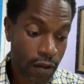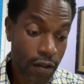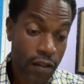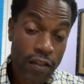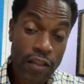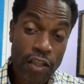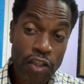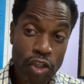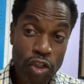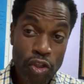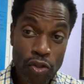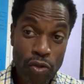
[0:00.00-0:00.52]

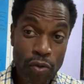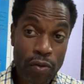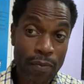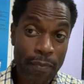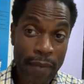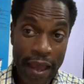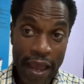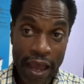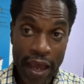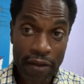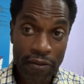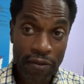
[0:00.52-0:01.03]
Did you do the
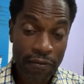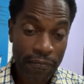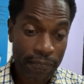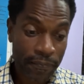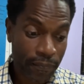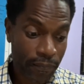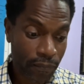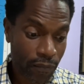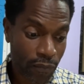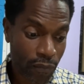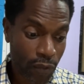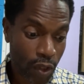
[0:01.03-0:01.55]
math?
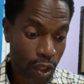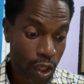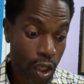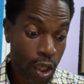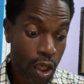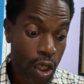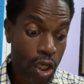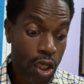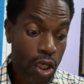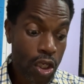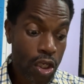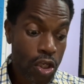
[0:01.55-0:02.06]

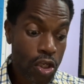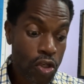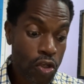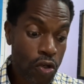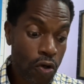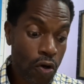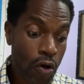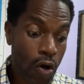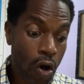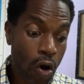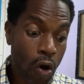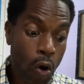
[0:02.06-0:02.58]

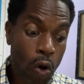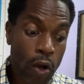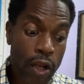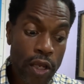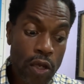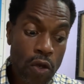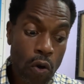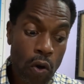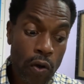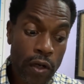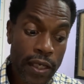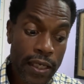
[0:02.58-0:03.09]
You're only
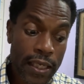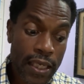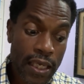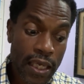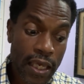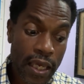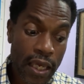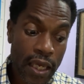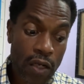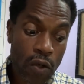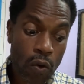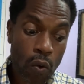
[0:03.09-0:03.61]
going to
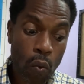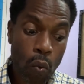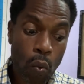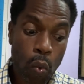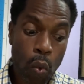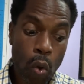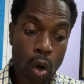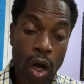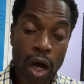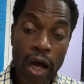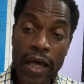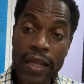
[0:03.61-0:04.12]
get
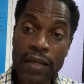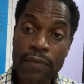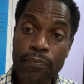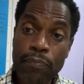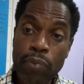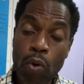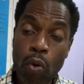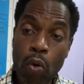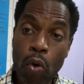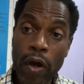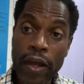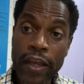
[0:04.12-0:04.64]

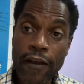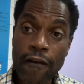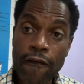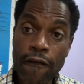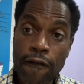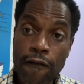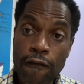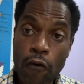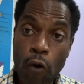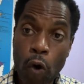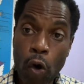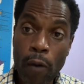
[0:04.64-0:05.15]

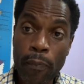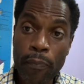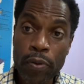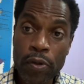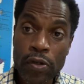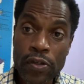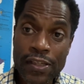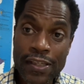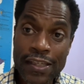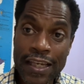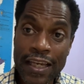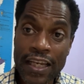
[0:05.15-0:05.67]

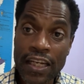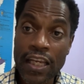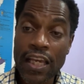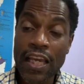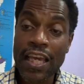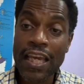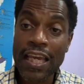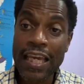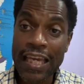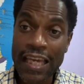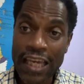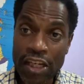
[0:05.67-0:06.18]
1.4%
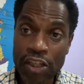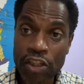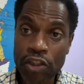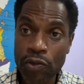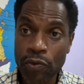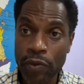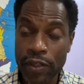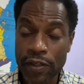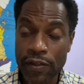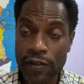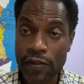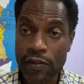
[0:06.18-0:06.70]

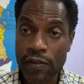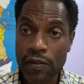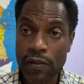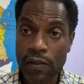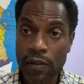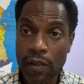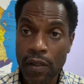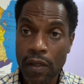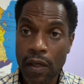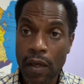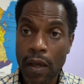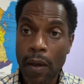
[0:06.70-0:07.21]
interest
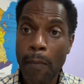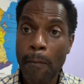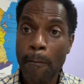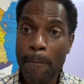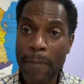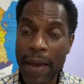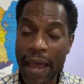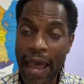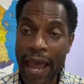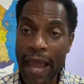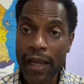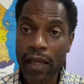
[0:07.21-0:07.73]

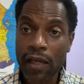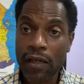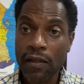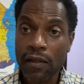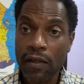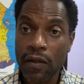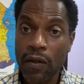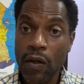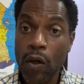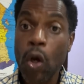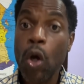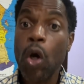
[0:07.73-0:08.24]
back
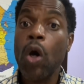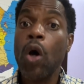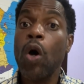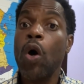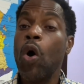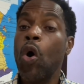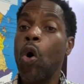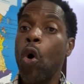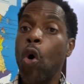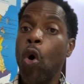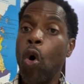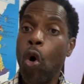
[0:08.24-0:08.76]

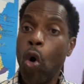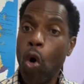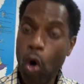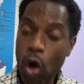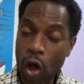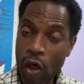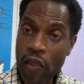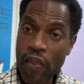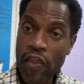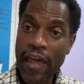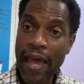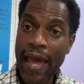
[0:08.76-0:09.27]

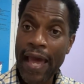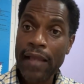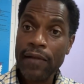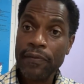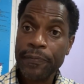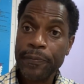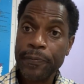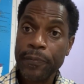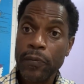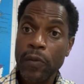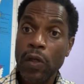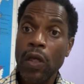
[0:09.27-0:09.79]
on
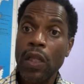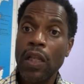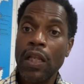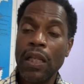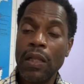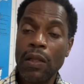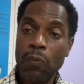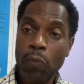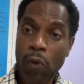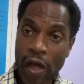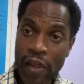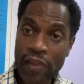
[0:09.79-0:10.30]
that
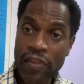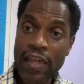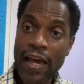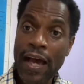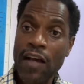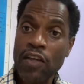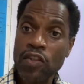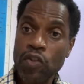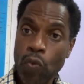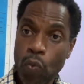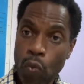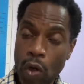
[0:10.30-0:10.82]

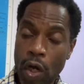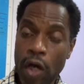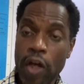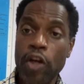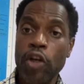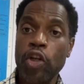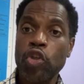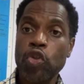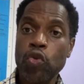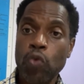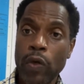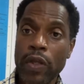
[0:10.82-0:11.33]

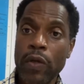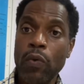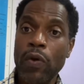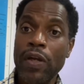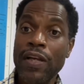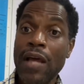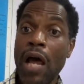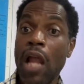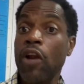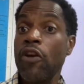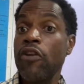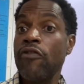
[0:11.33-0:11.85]

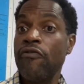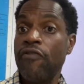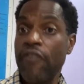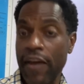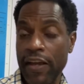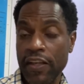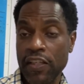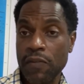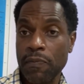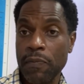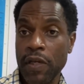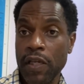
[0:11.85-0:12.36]
$1,121
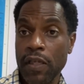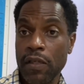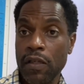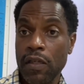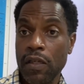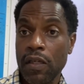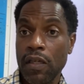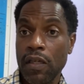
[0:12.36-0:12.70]
investment